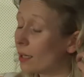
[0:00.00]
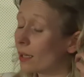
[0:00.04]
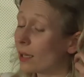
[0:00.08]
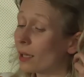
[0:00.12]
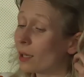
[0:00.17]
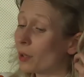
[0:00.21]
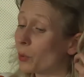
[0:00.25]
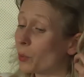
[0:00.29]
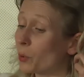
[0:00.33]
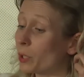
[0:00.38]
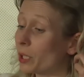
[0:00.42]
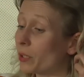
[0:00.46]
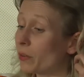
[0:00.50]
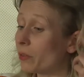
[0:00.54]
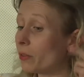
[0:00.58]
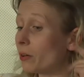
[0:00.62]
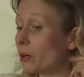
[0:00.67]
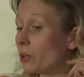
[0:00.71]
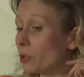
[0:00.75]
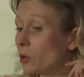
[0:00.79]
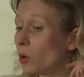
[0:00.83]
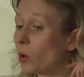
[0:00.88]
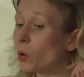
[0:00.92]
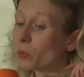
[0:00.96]
We
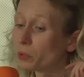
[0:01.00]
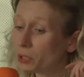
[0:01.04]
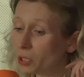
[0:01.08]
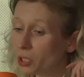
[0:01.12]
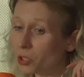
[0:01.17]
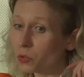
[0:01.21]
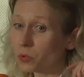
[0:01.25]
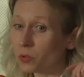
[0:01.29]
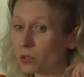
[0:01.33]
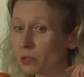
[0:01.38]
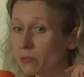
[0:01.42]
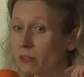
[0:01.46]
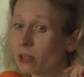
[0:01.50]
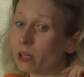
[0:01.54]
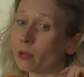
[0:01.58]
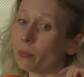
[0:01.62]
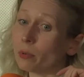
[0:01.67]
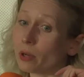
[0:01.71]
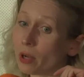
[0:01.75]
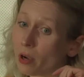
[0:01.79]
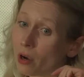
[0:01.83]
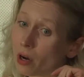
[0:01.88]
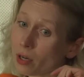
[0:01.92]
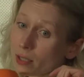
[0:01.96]
thought, oh, we need to develop
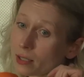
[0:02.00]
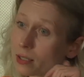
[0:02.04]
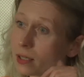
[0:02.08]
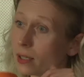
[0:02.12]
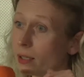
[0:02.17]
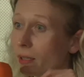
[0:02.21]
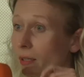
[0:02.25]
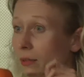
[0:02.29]
a concept,